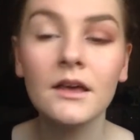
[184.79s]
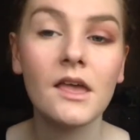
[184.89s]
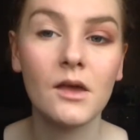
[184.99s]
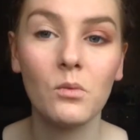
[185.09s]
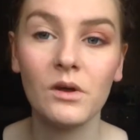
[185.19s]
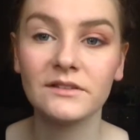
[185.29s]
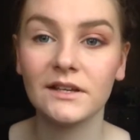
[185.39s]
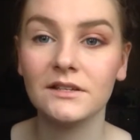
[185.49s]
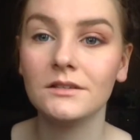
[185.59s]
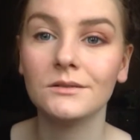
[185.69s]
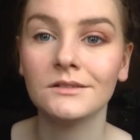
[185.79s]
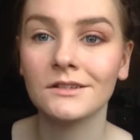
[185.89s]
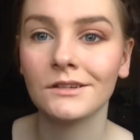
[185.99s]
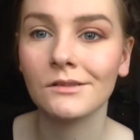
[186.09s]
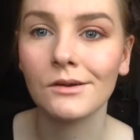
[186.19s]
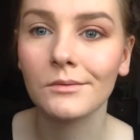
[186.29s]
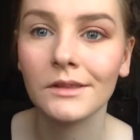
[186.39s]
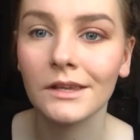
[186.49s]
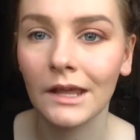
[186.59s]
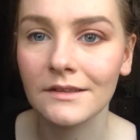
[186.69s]
And once I do, it's going to look
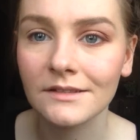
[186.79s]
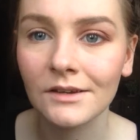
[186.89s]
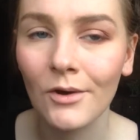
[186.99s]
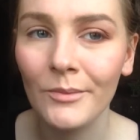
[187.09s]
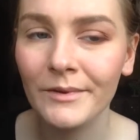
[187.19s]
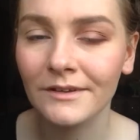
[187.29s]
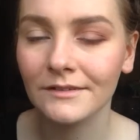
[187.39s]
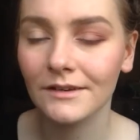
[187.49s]
really nice and open